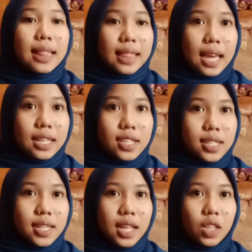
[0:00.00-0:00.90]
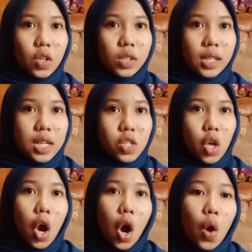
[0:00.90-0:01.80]
text that contains
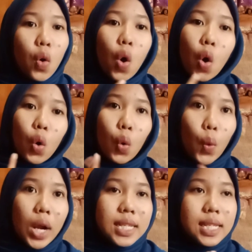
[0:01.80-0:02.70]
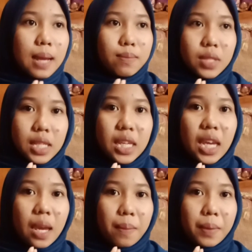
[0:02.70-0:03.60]
how or why something
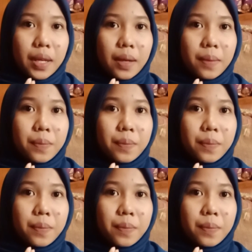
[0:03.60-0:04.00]
happened.